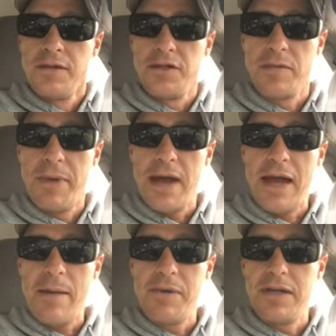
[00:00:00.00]
Just
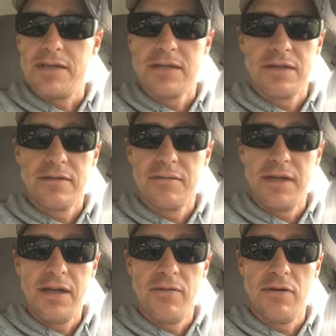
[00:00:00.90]
about happiness.
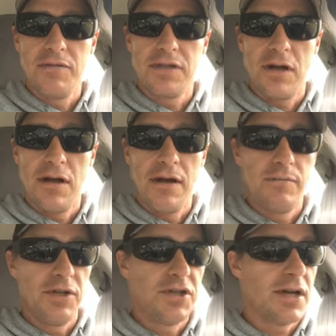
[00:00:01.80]
We hear it all the
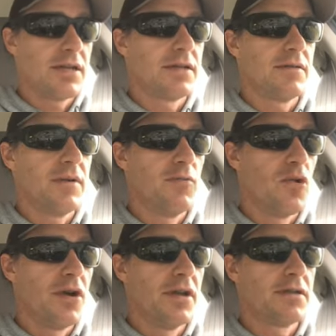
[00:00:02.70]
time, we chase it, we
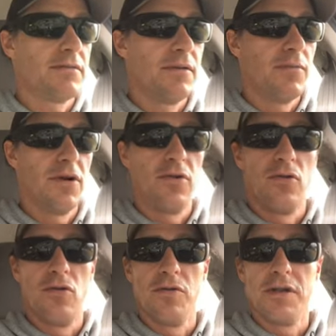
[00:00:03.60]
want it, we want it
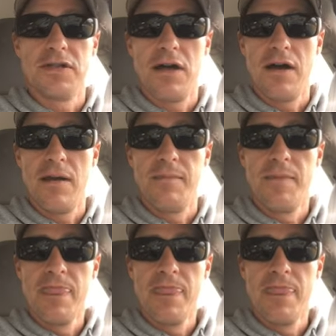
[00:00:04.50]
all the time.